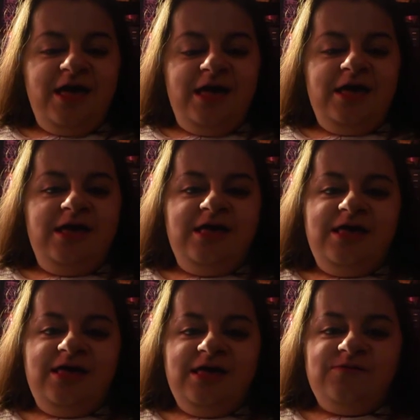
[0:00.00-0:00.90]

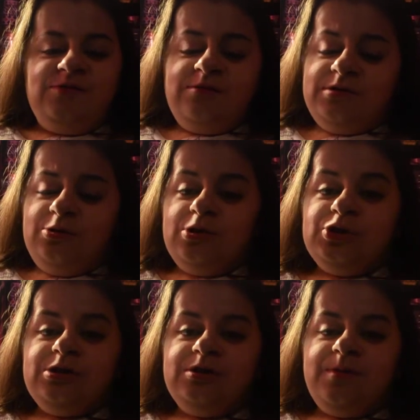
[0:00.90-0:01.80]
uh, if you have any
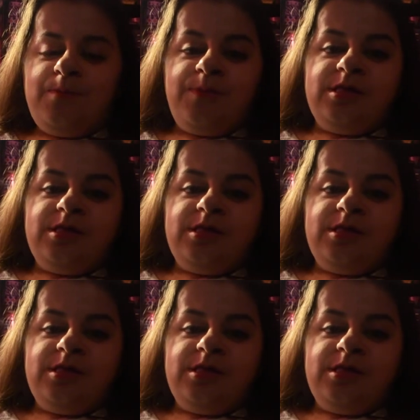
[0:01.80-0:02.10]
questions about